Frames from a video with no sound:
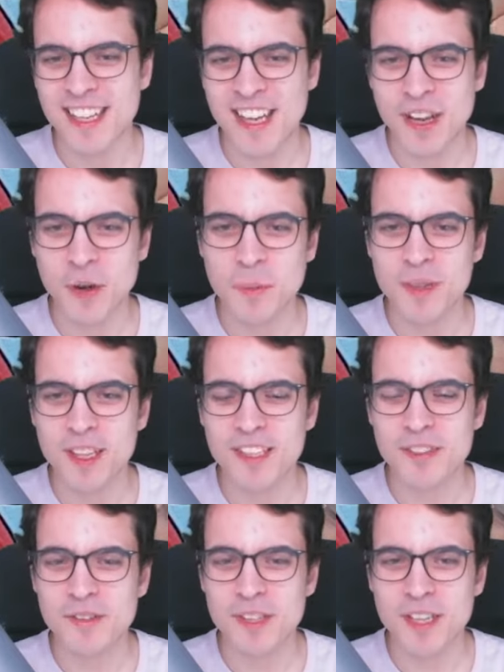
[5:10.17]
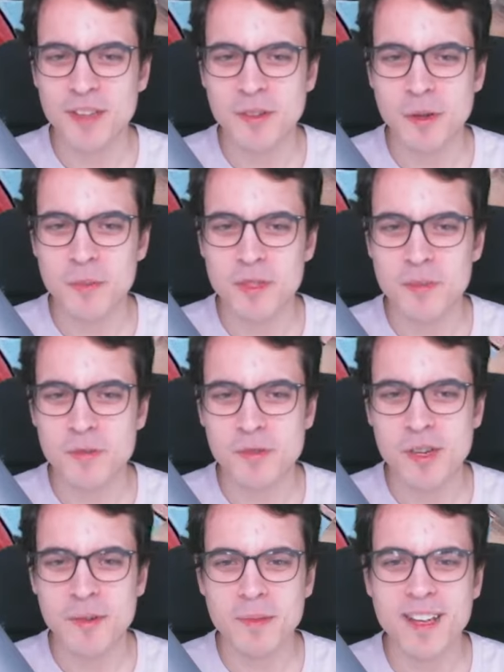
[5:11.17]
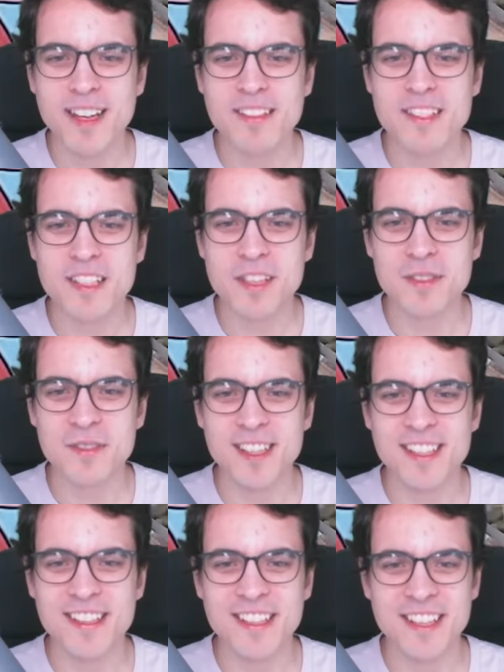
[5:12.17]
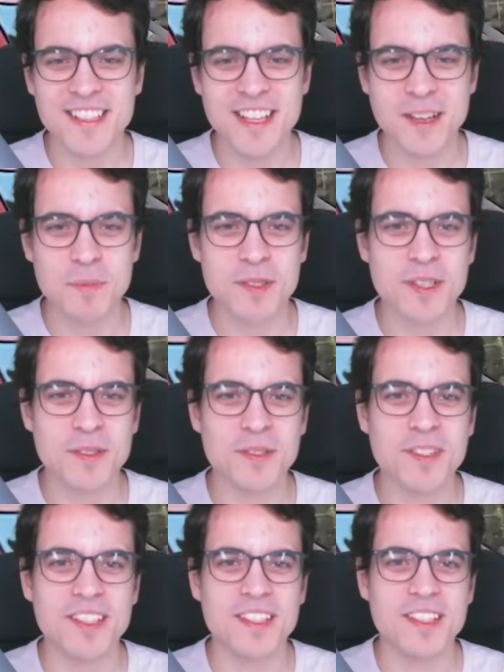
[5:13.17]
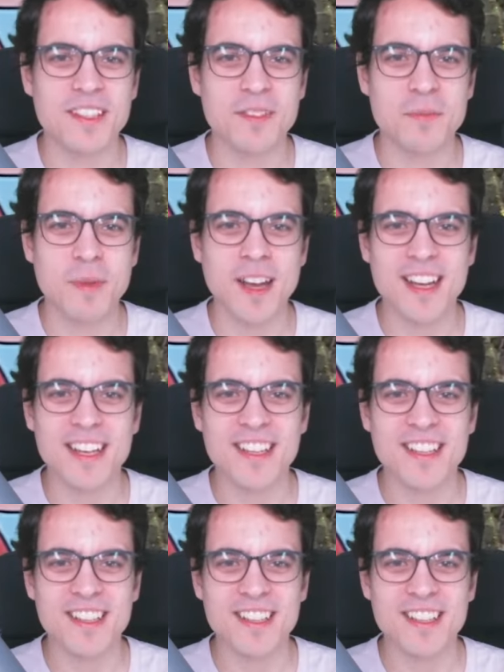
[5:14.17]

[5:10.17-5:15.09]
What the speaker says: I hope you liked the video, hope you subscribe, and I'll see you in the next episode. Bye!